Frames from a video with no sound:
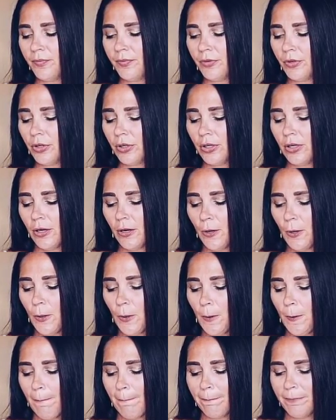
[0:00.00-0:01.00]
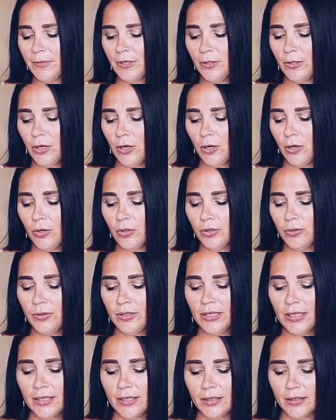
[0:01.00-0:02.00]
Virgo, you know,
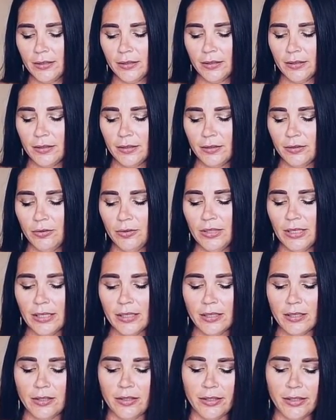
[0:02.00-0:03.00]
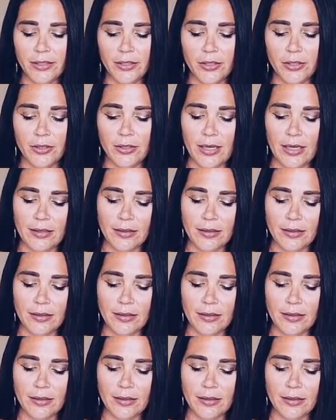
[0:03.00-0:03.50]
you get you get clear,